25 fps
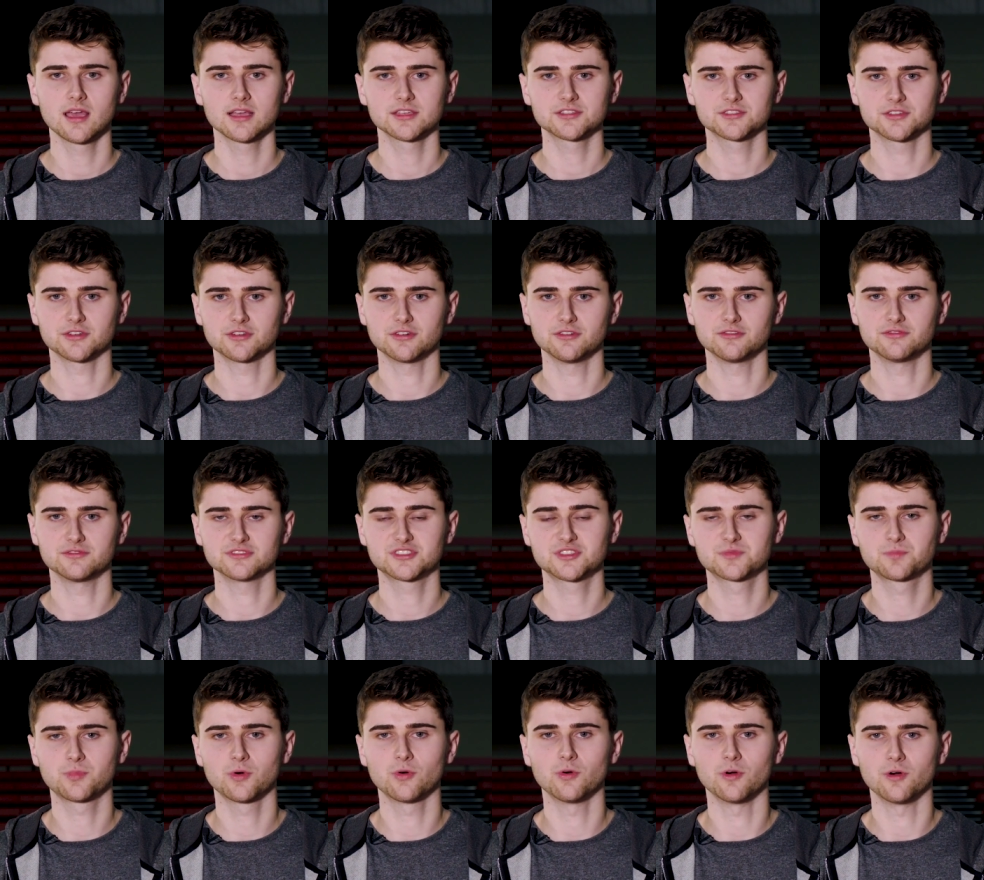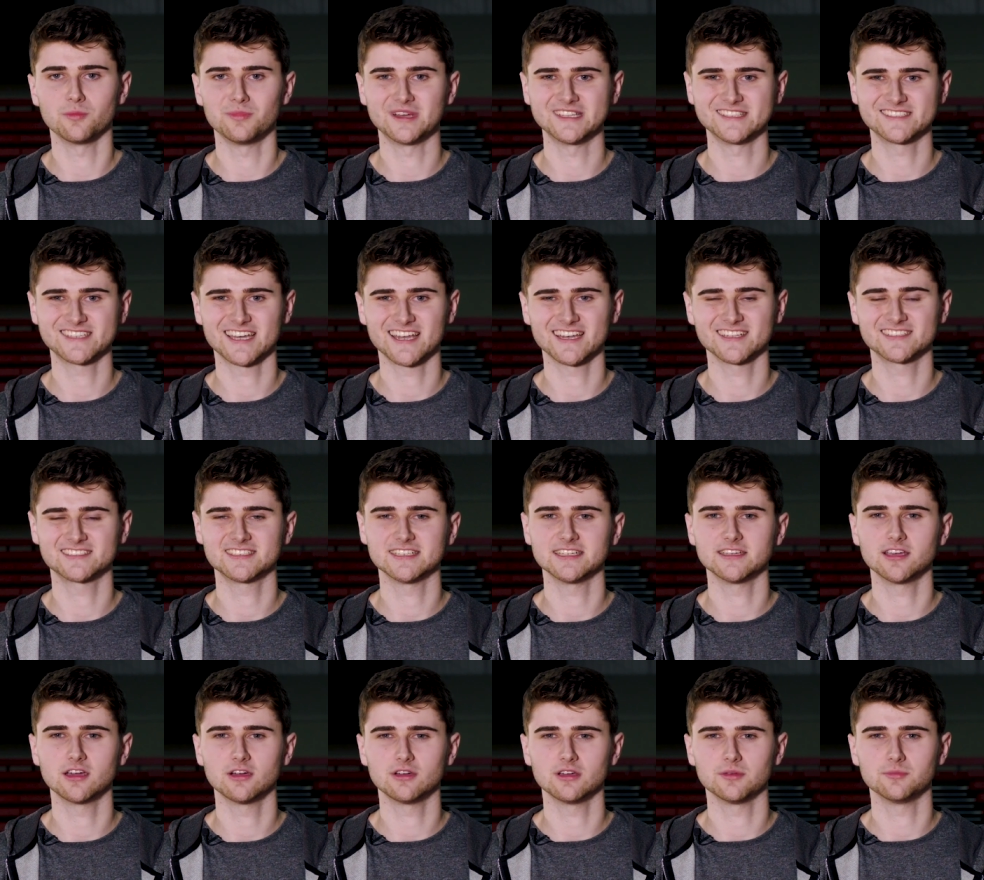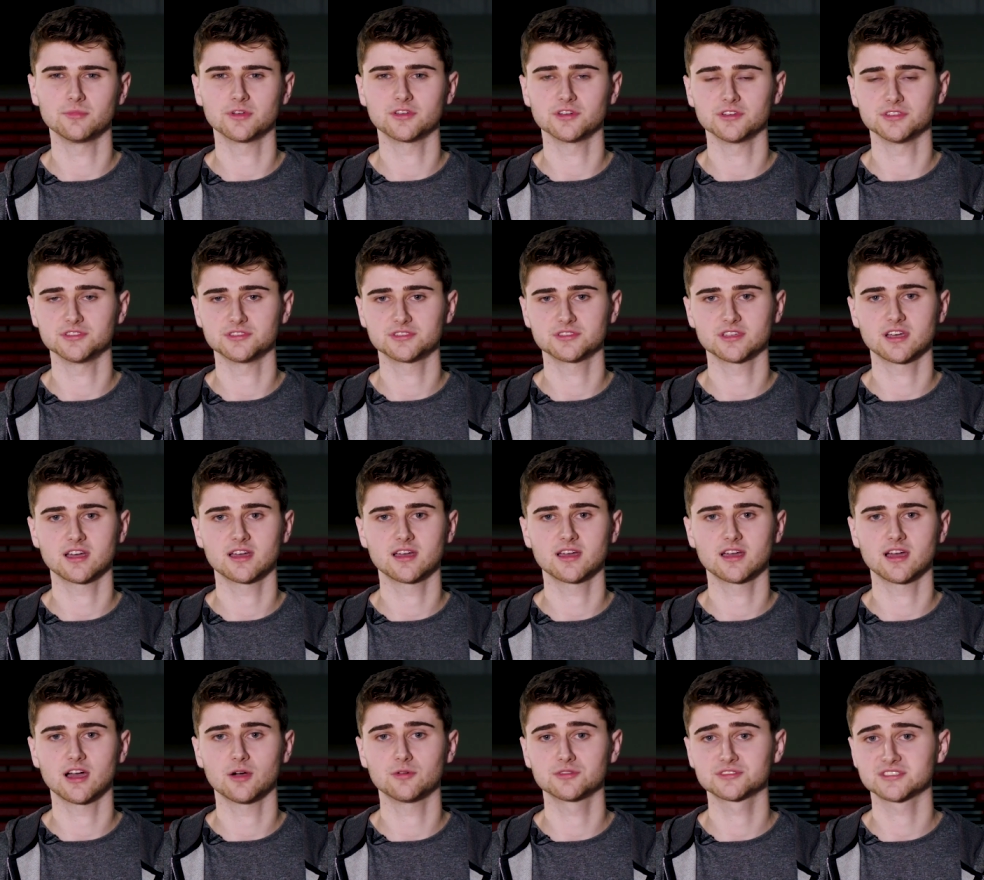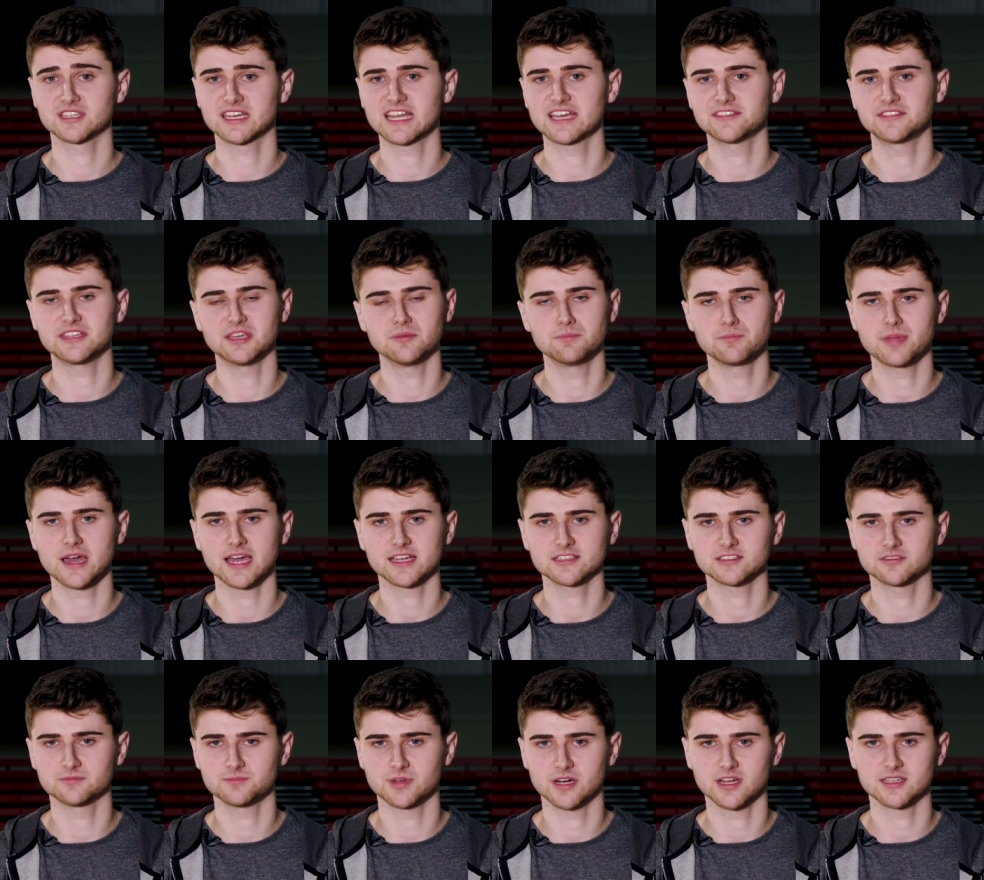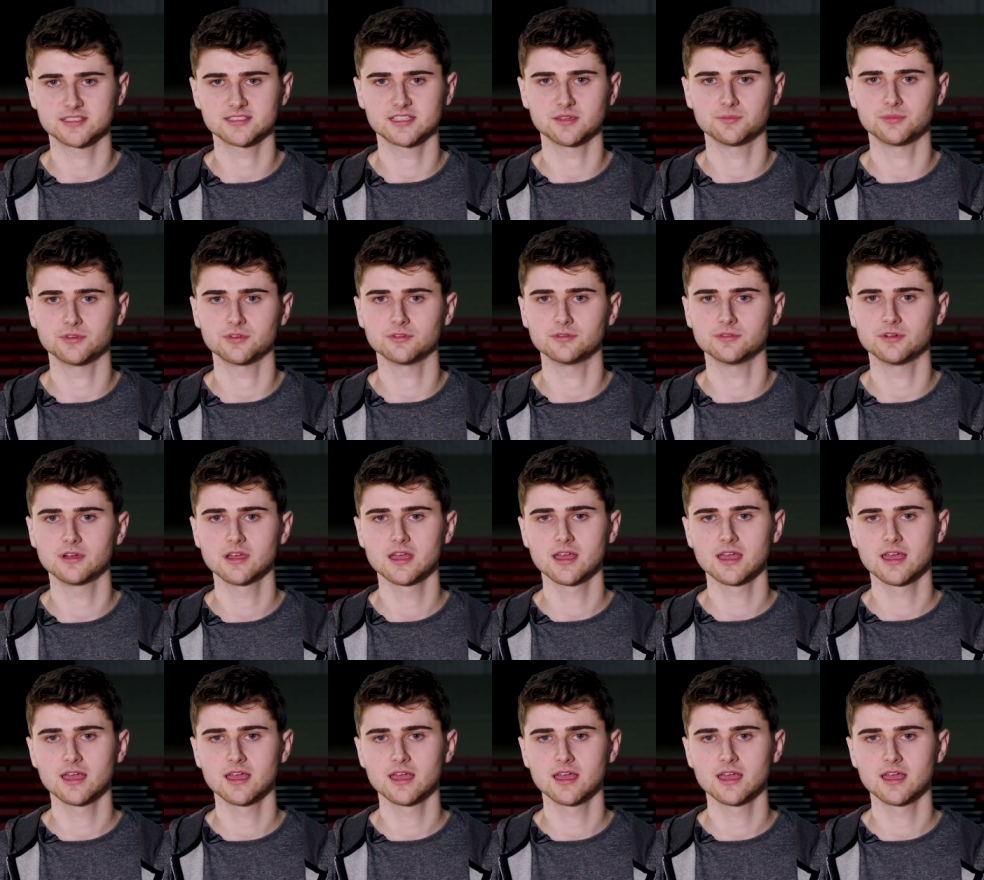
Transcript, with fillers: sort of sport mentality going because I wasn't allowed the impact of basketball,